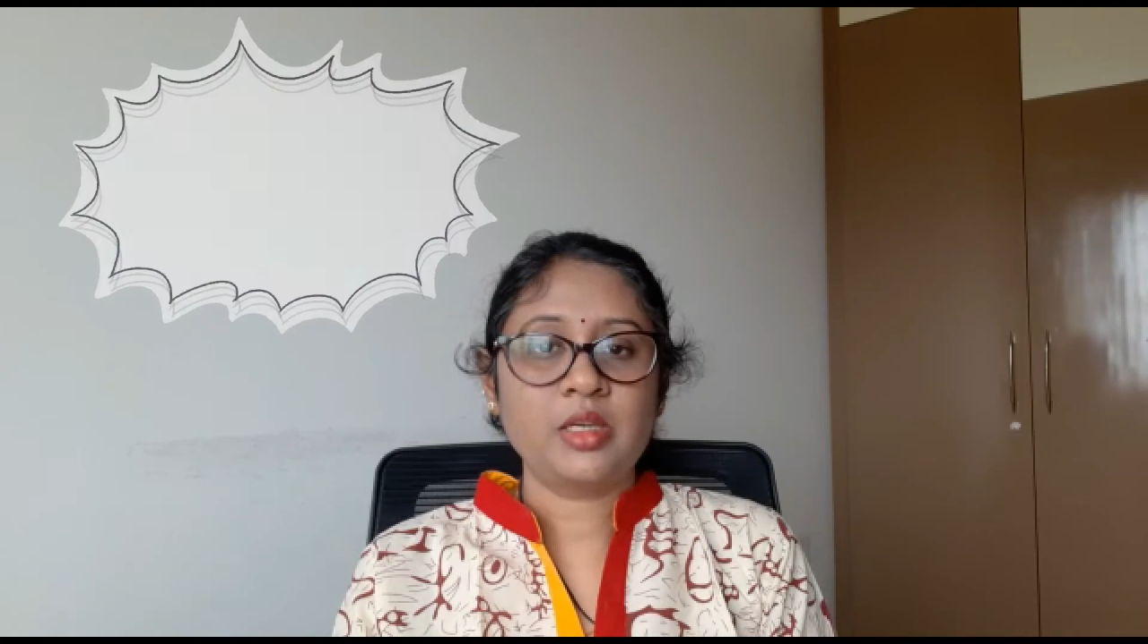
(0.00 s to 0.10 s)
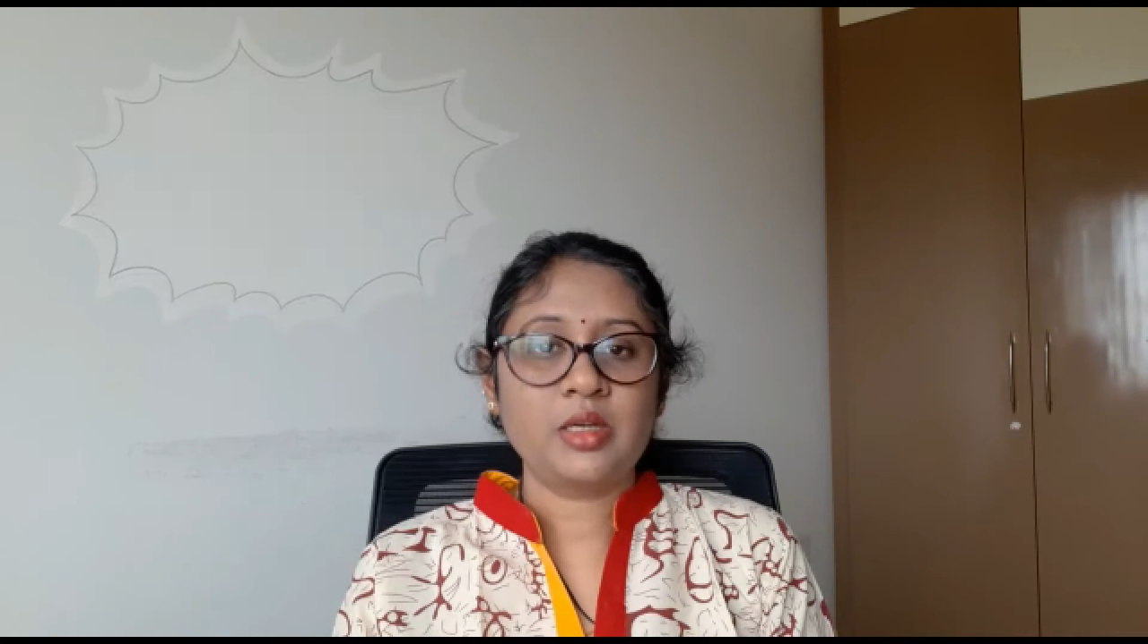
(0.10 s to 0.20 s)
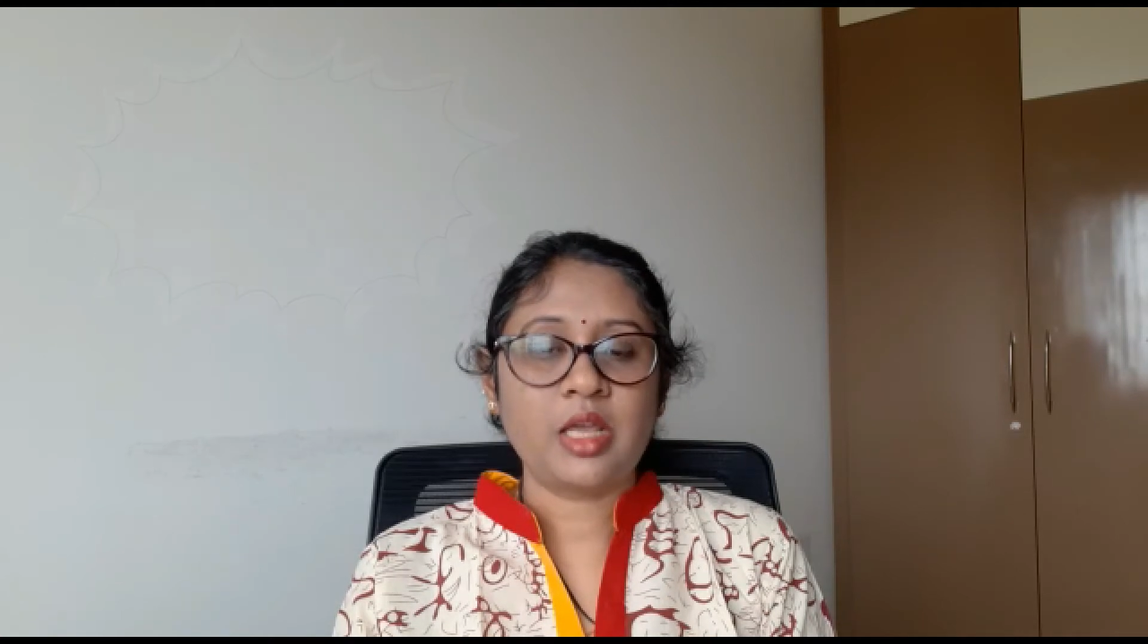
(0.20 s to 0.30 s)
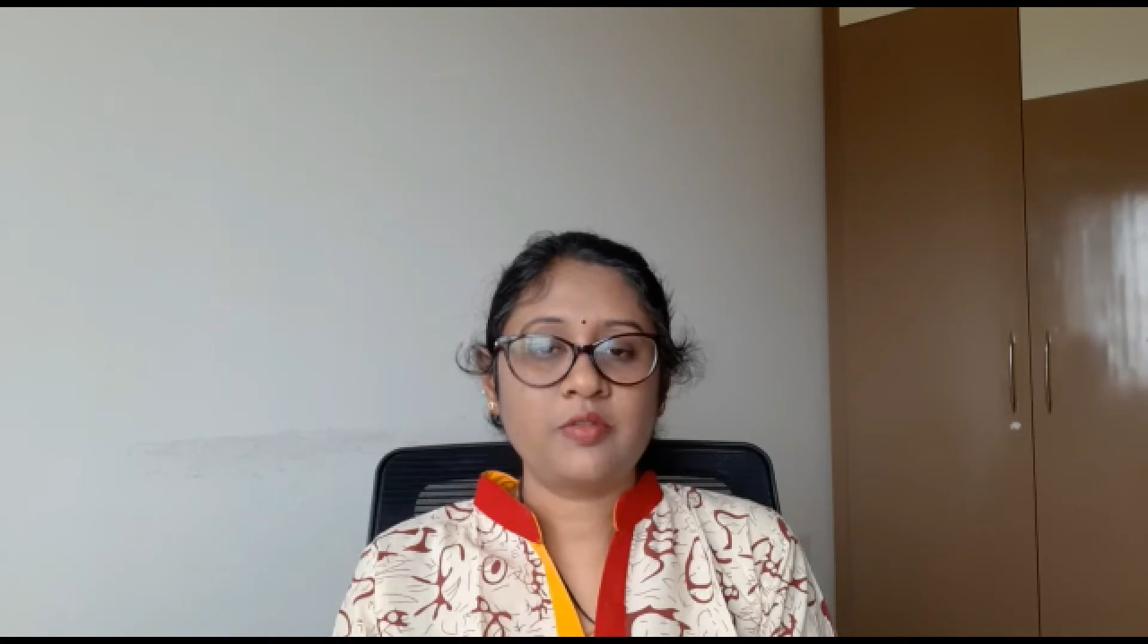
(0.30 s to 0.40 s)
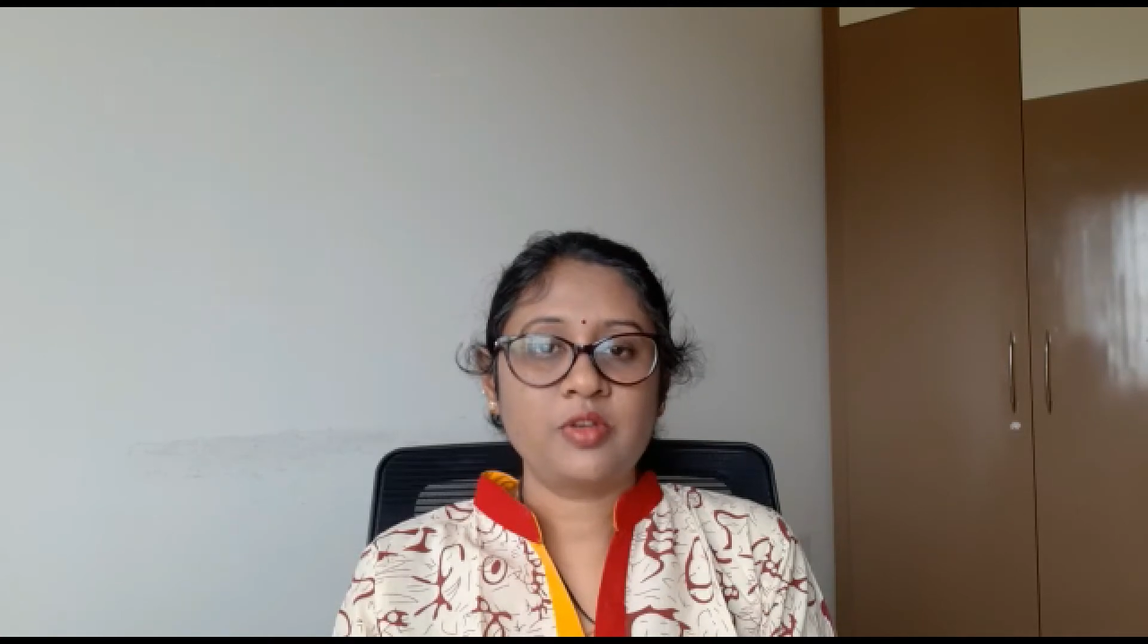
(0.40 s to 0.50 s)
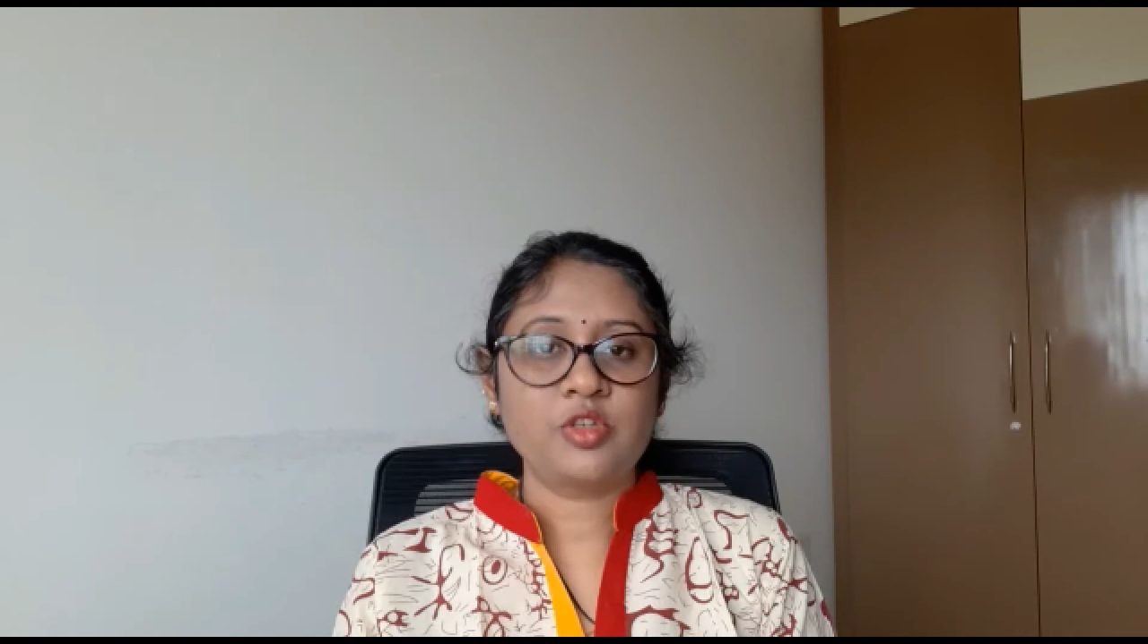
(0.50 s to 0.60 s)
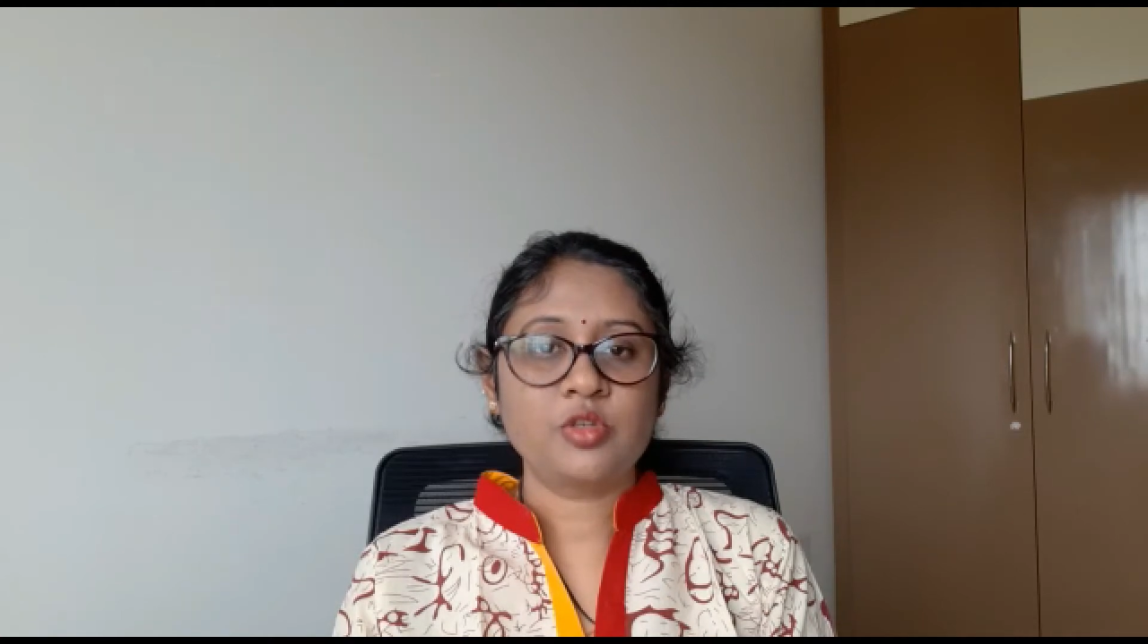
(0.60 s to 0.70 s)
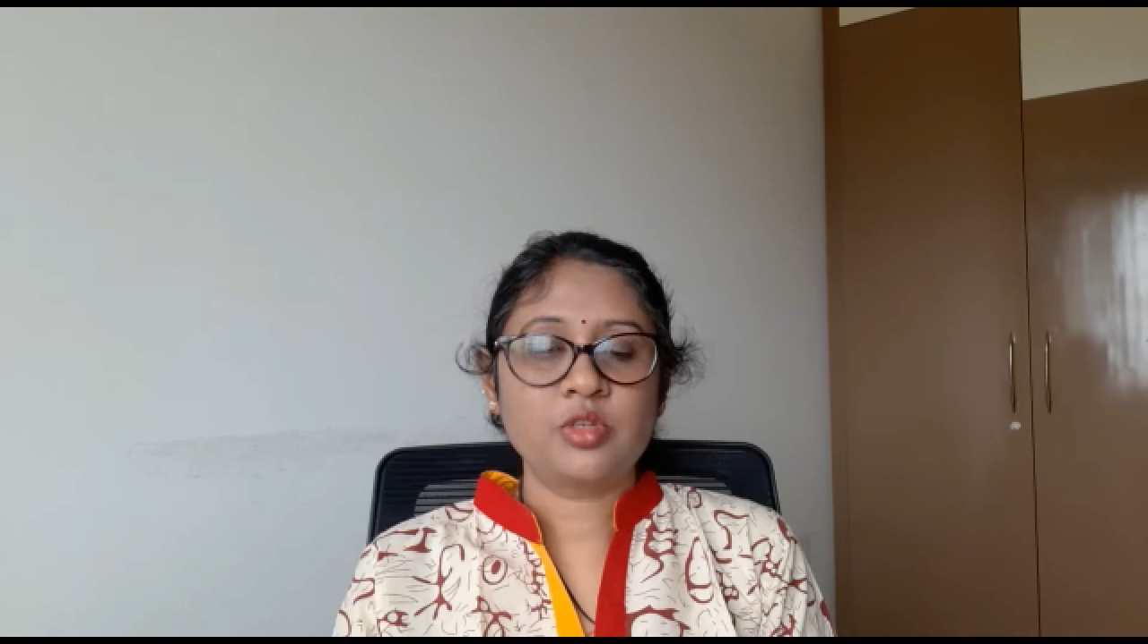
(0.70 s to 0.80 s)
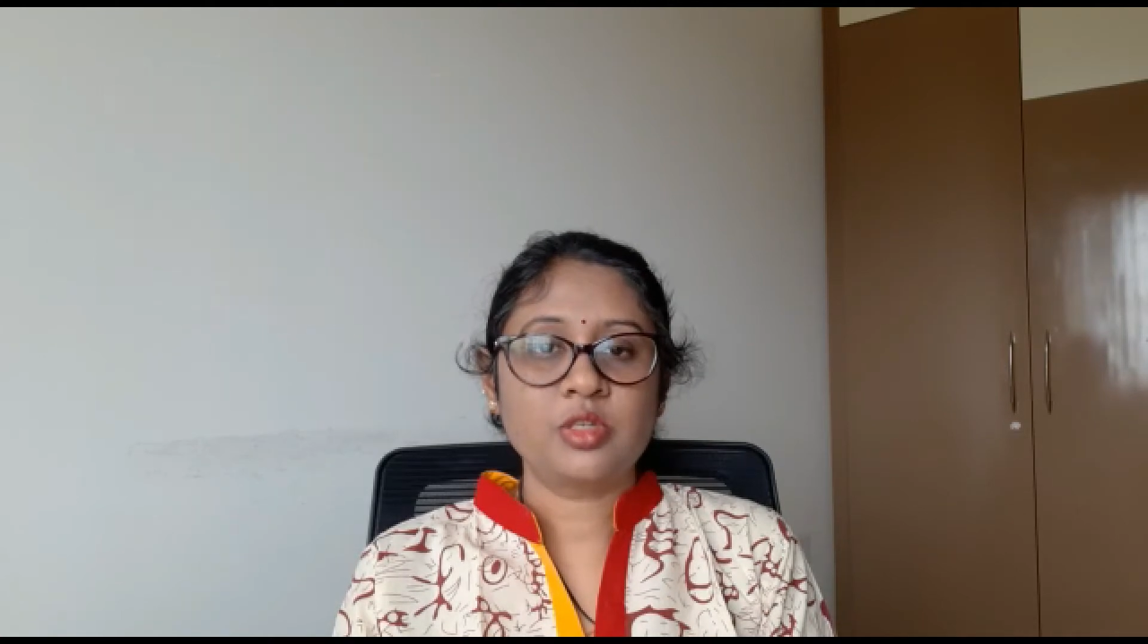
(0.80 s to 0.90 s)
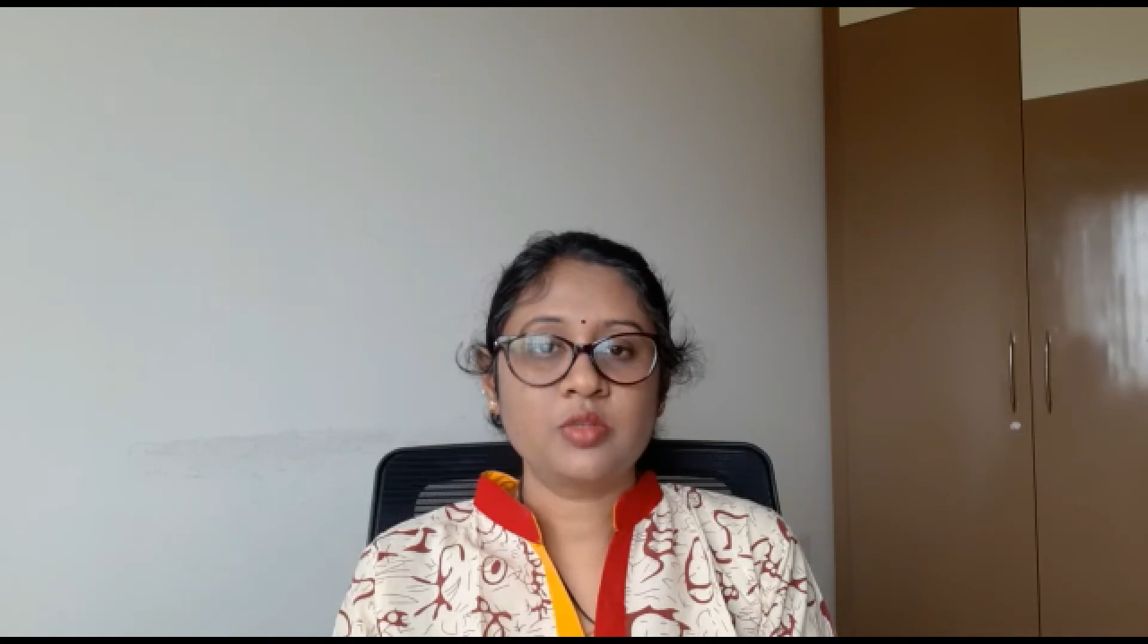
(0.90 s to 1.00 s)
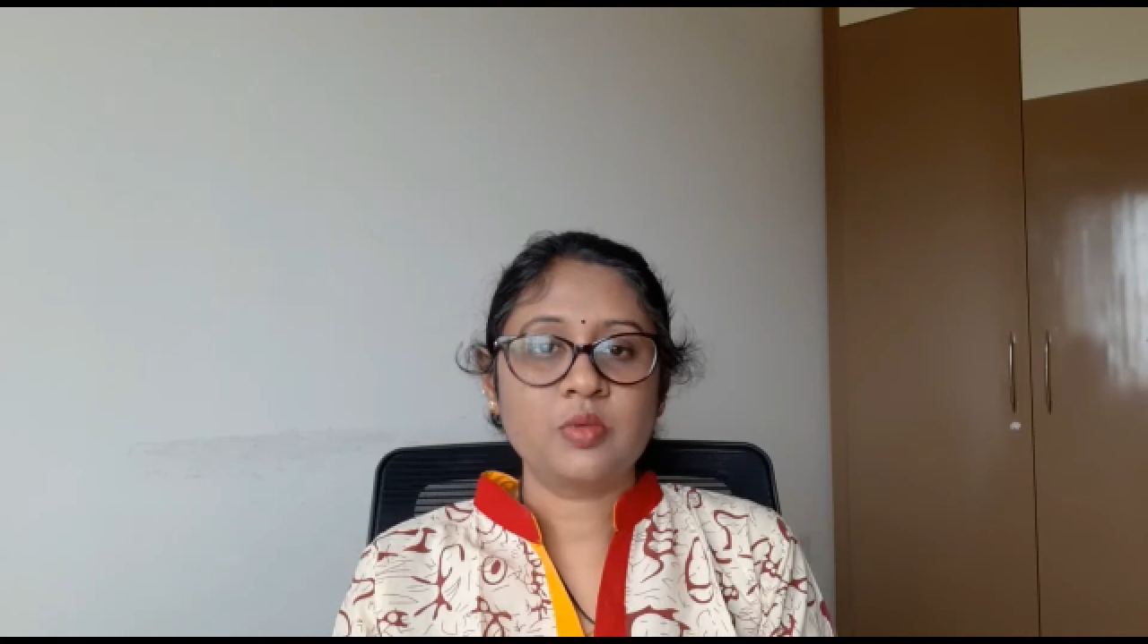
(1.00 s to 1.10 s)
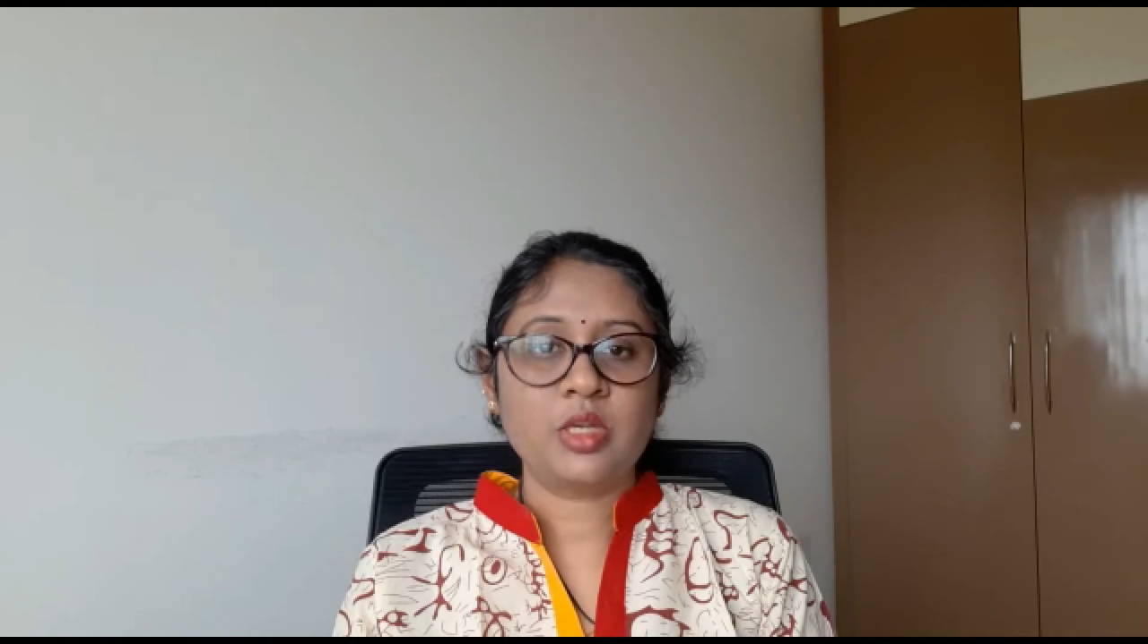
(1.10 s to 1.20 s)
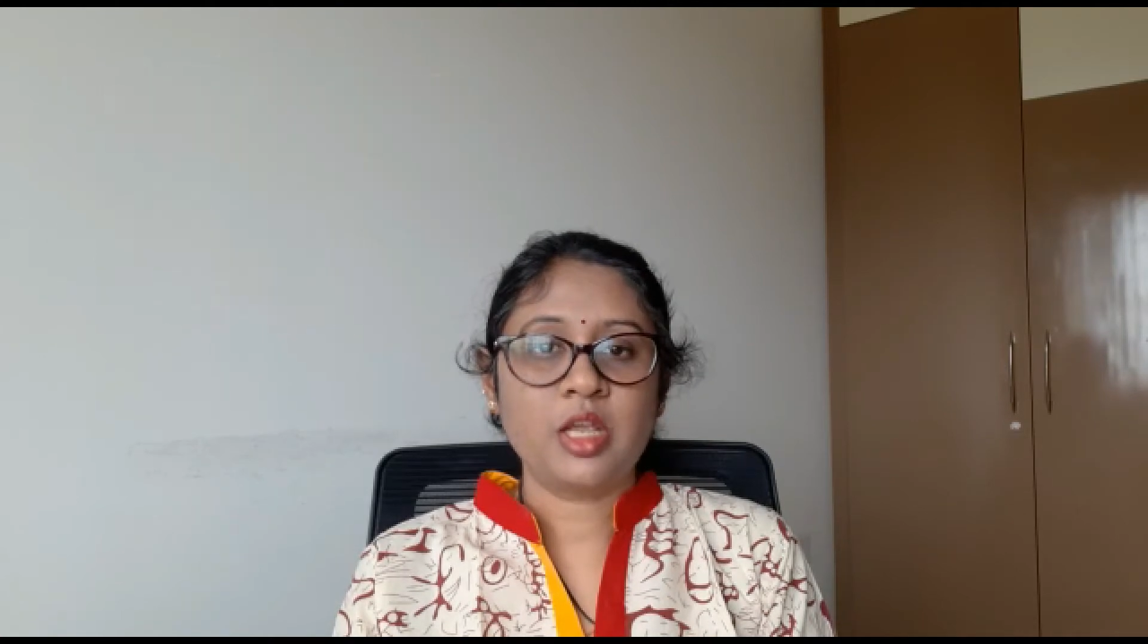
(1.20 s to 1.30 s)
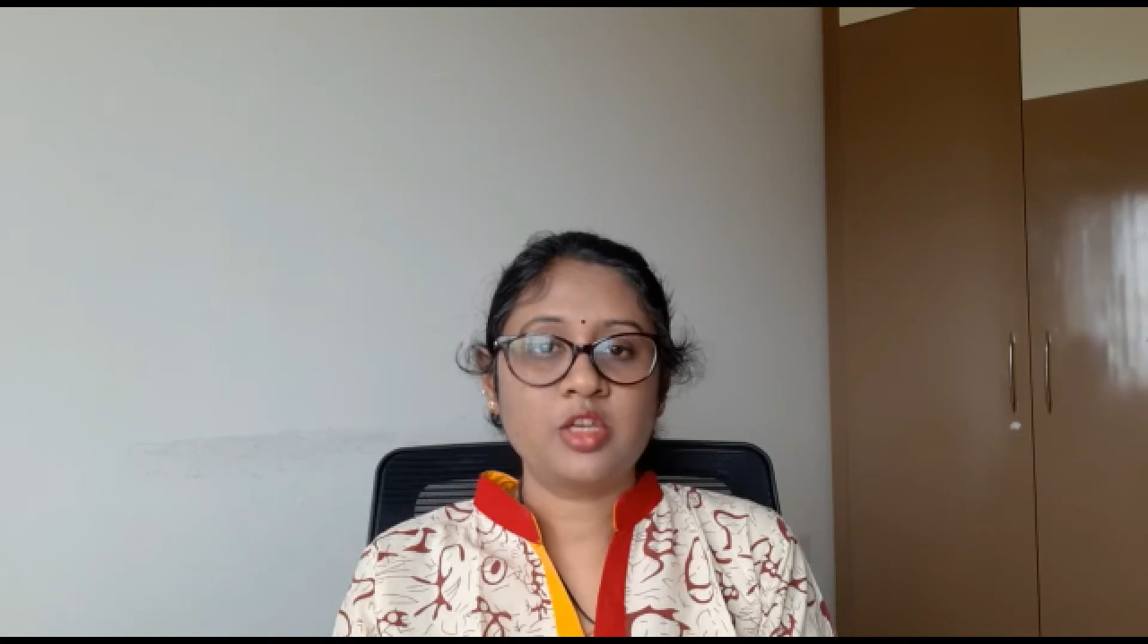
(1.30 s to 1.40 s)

a life insurance will